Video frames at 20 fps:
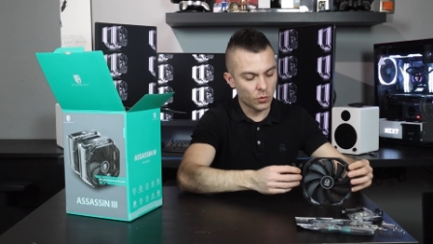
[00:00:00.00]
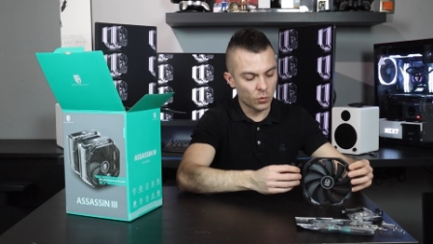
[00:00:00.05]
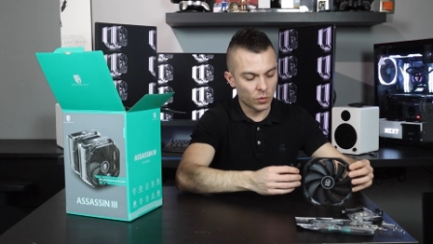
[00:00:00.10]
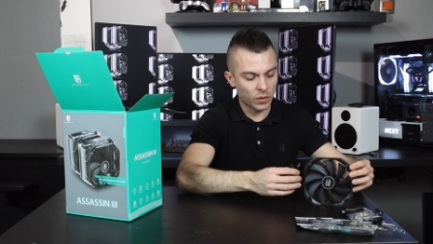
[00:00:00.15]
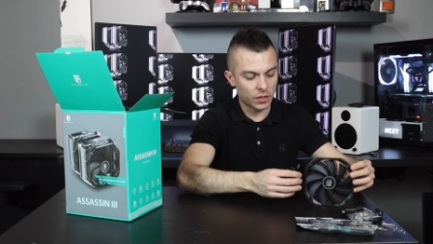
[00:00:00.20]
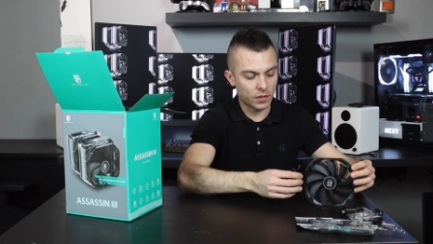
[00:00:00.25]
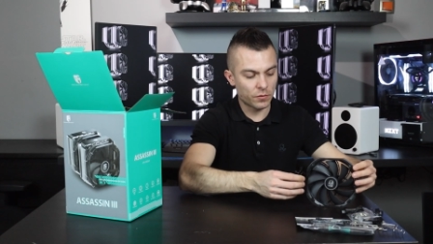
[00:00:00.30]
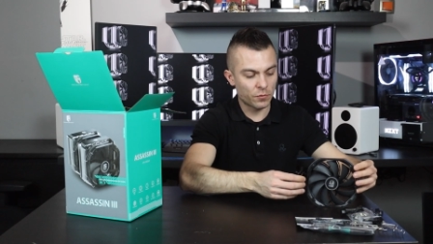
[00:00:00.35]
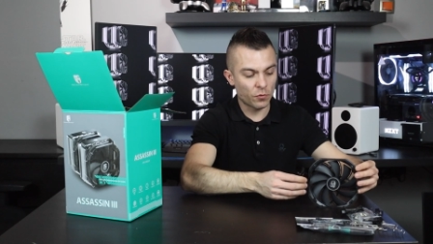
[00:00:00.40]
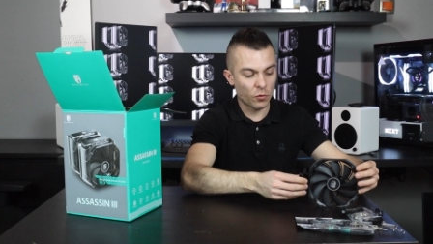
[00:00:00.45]

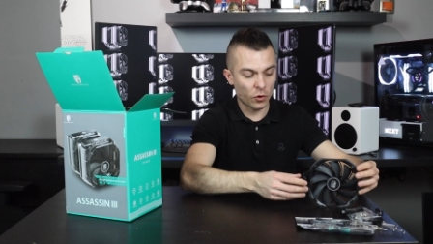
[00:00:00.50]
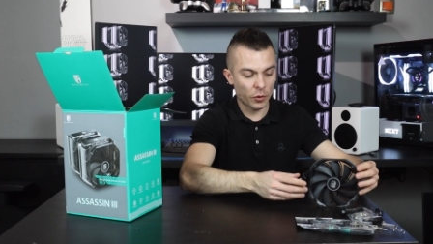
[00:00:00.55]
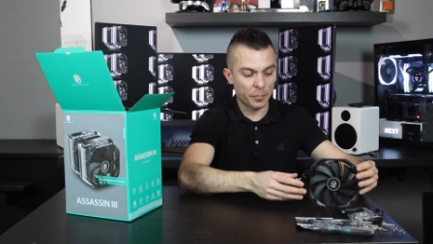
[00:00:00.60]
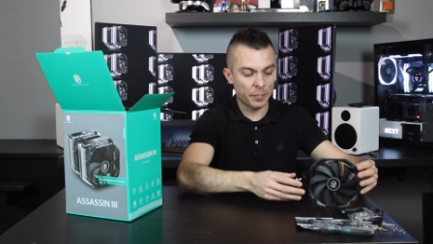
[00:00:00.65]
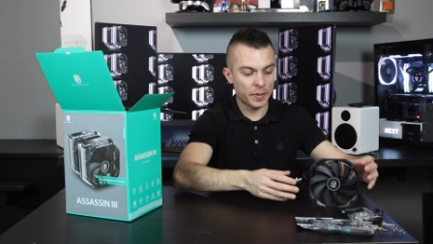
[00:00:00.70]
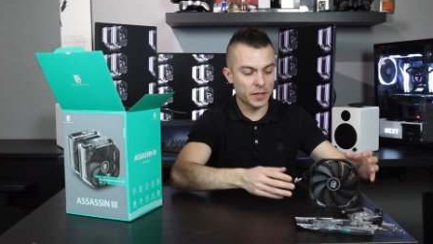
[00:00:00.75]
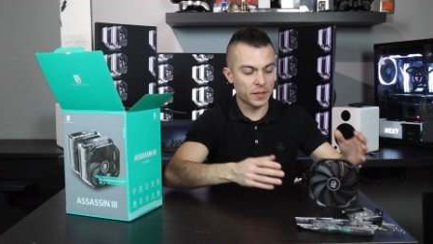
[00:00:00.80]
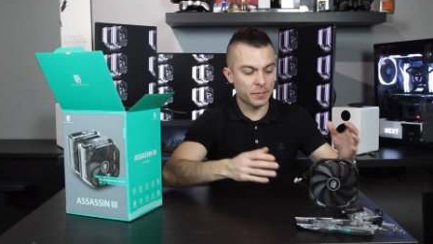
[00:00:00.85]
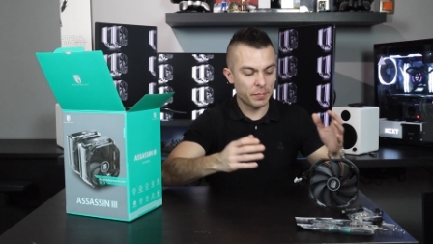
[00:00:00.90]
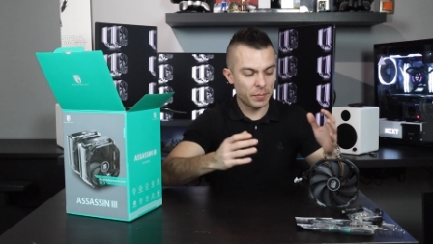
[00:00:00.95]
with
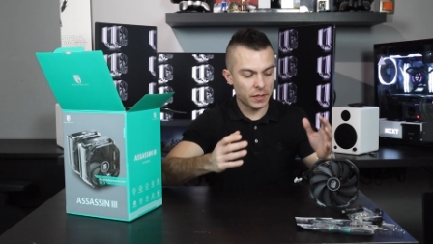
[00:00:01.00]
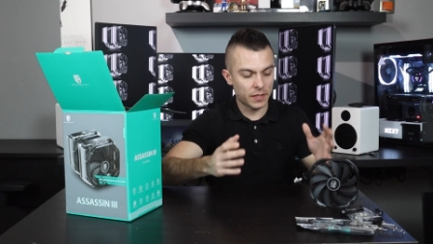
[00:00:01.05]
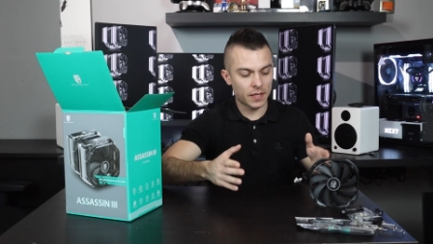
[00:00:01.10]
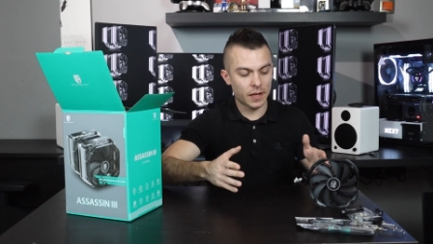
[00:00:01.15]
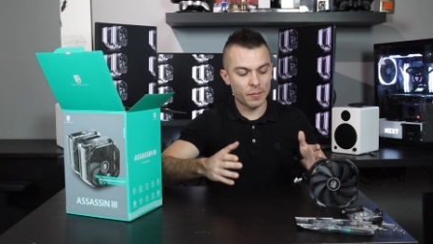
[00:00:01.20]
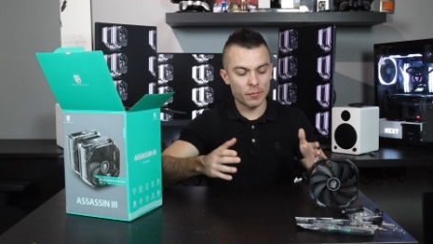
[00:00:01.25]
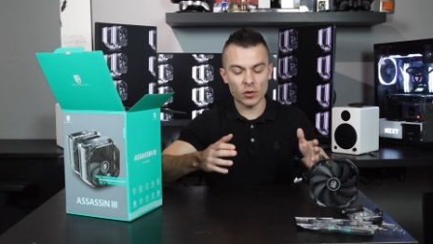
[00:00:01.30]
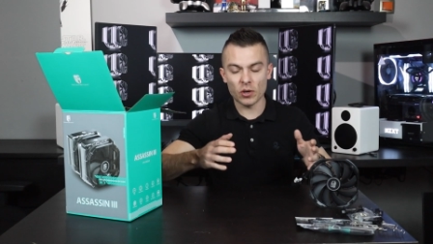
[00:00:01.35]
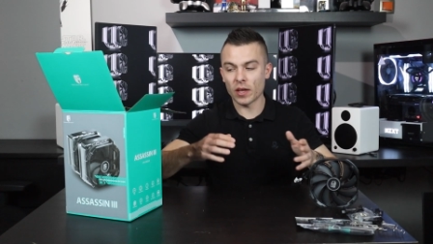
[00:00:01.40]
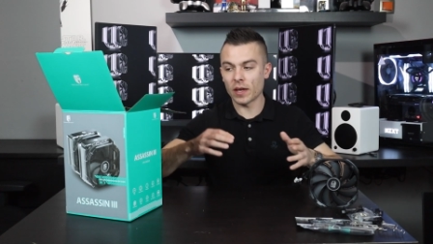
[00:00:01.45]
4-pin
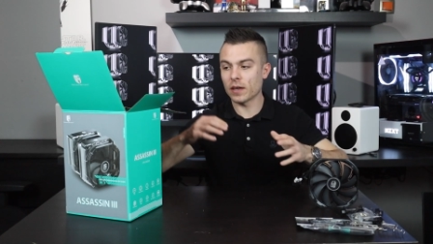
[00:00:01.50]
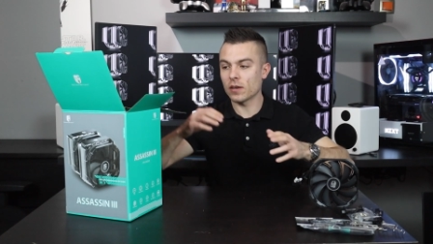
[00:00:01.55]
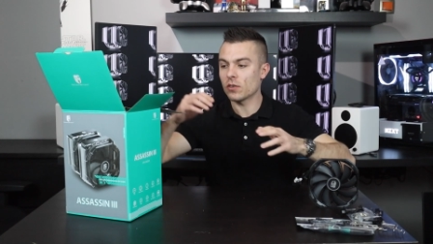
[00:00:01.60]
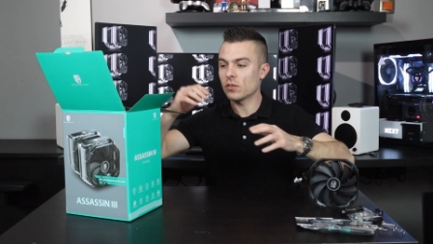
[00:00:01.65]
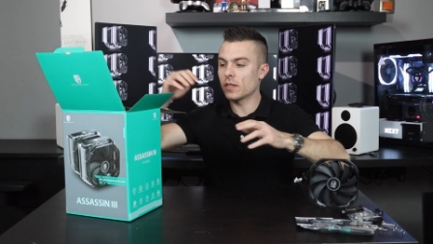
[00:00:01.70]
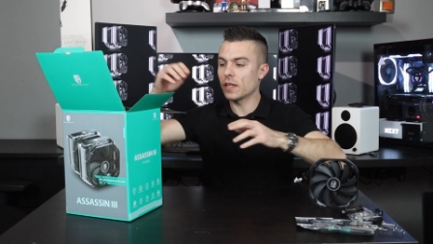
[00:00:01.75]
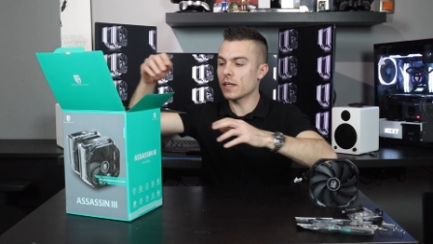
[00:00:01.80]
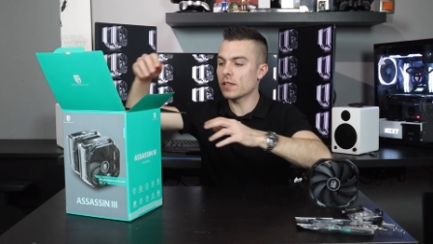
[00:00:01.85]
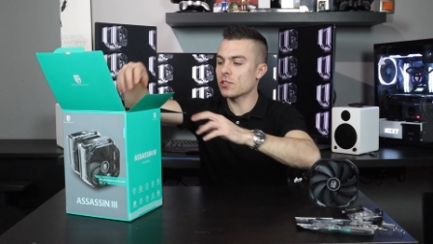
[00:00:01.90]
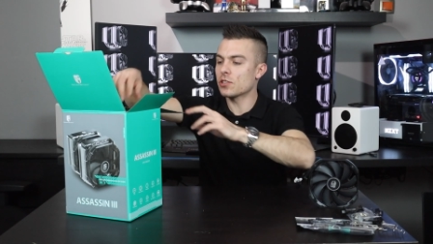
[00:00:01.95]
PWM
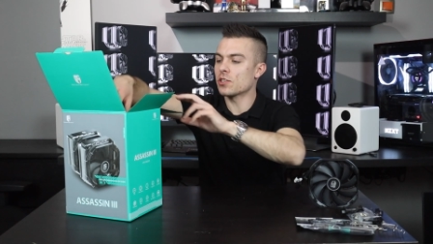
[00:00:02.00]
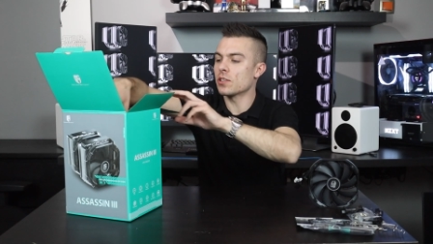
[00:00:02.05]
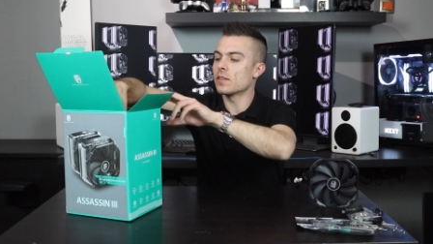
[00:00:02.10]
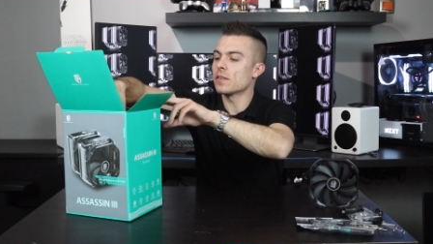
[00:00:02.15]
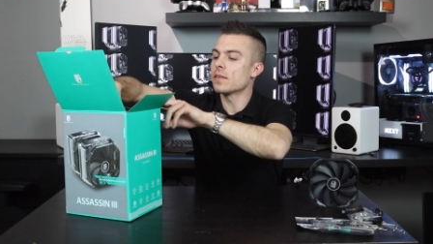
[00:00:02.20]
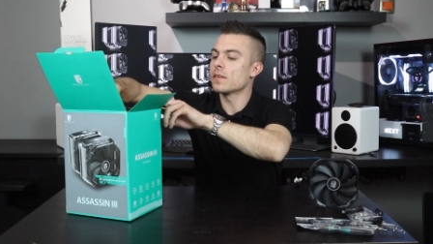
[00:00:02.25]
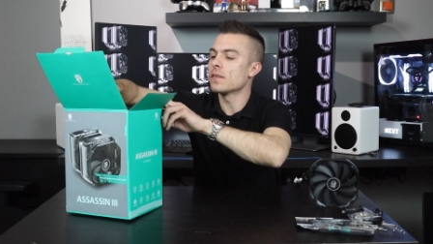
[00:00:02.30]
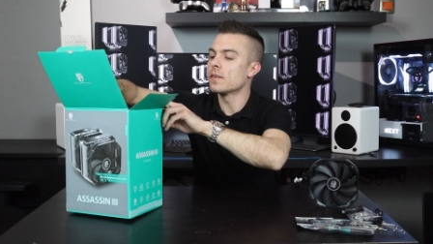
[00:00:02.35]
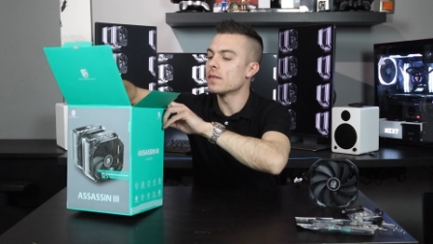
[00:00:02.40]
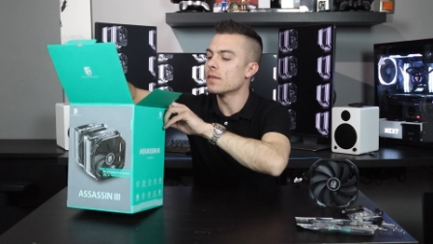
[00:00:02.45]
connection.